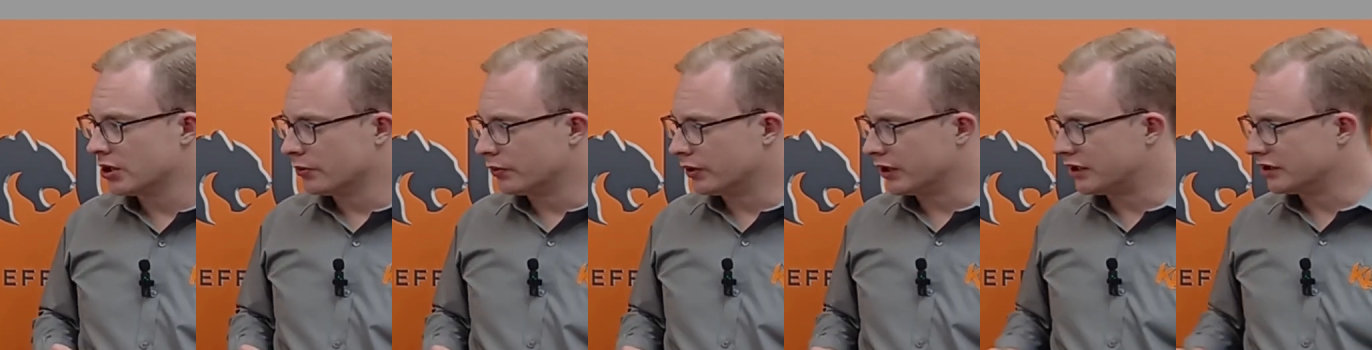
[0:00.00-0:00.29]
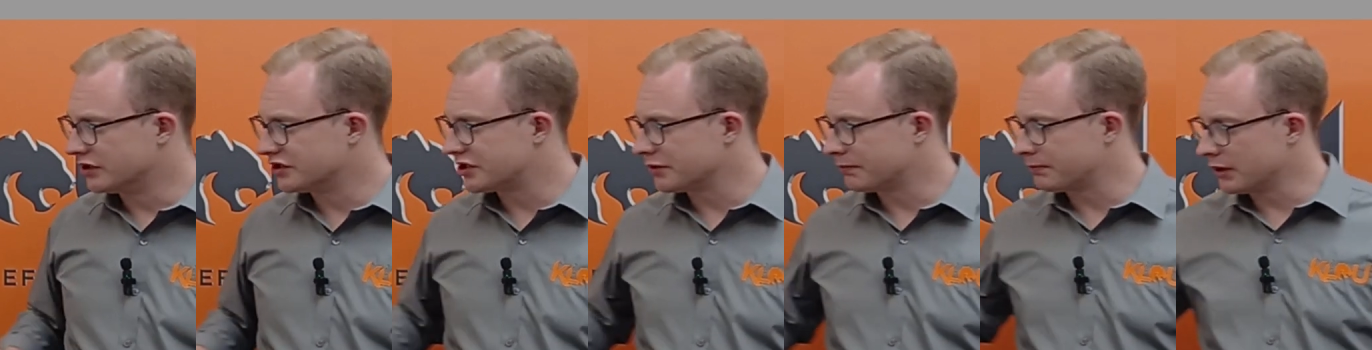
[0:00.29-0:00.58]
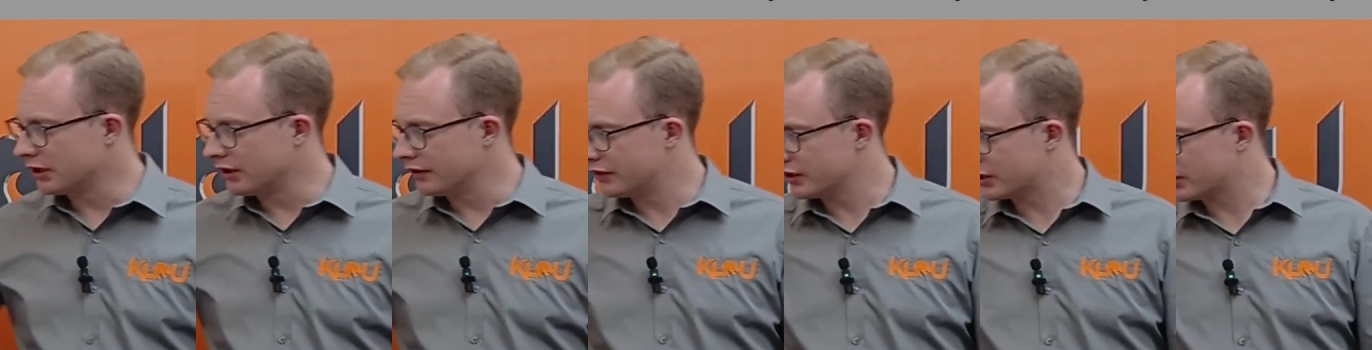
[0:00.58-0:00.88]
We can
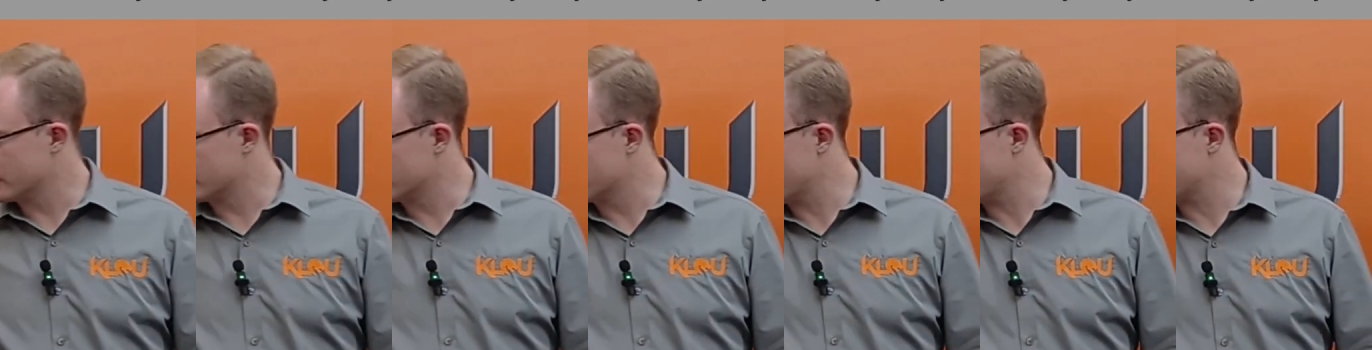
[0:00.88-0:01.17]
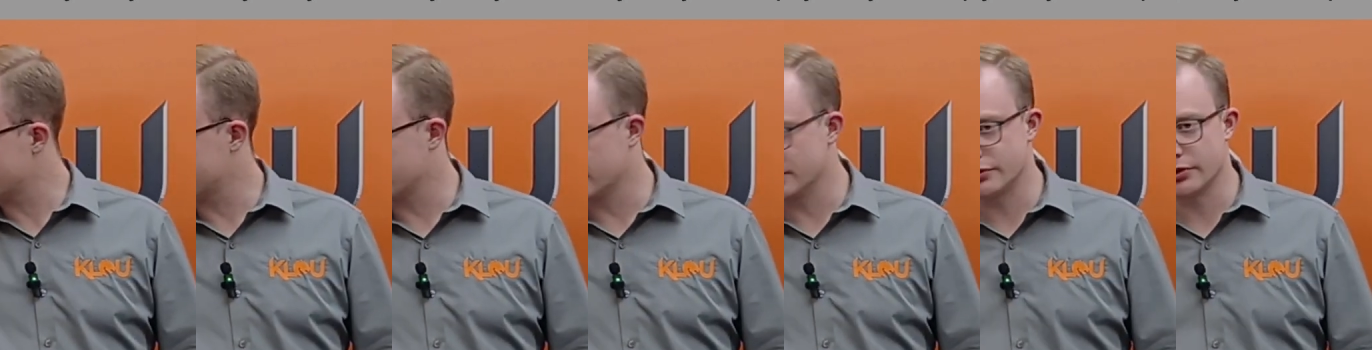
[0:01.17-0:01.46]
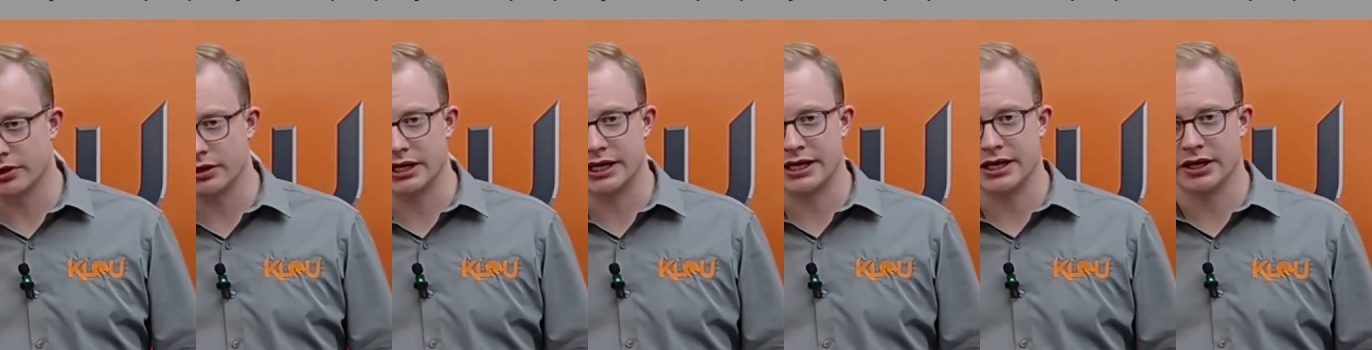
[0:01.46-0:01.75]
supply the correct
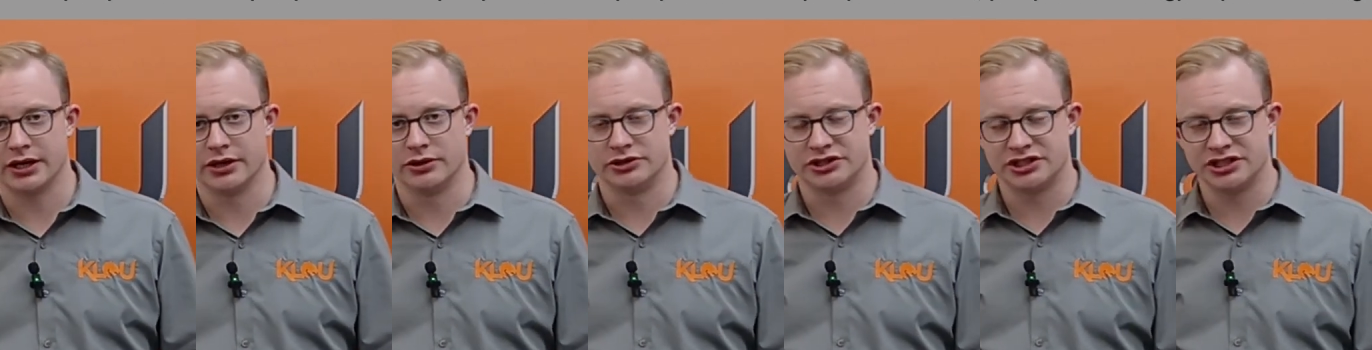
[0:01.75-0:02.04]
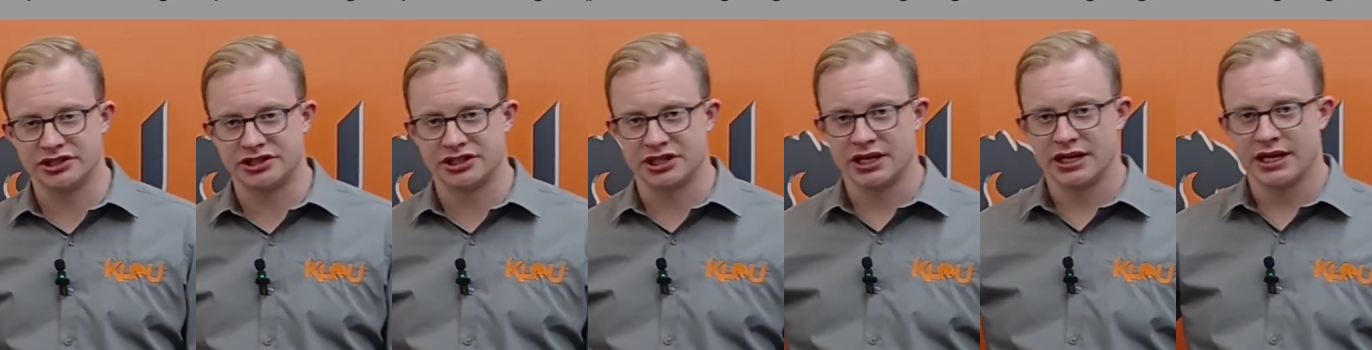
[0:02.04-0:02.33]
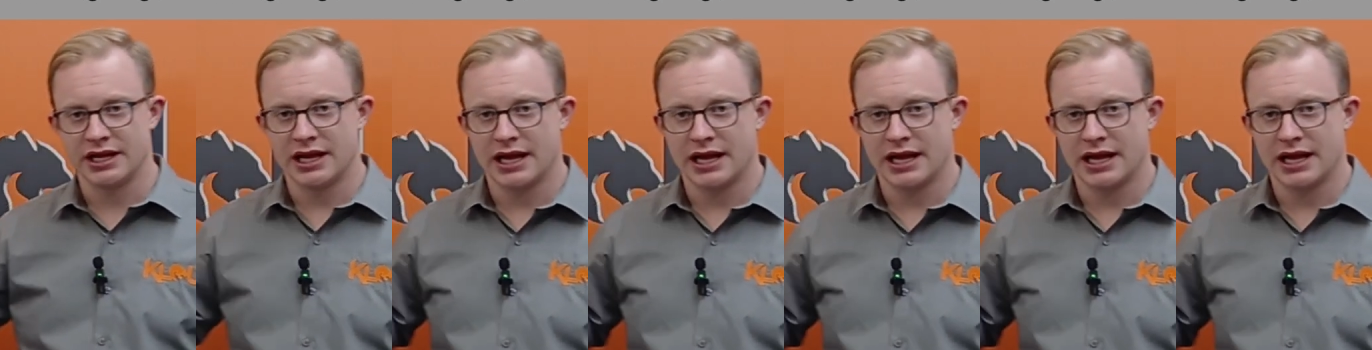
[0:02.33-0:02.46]
hydraulic hoses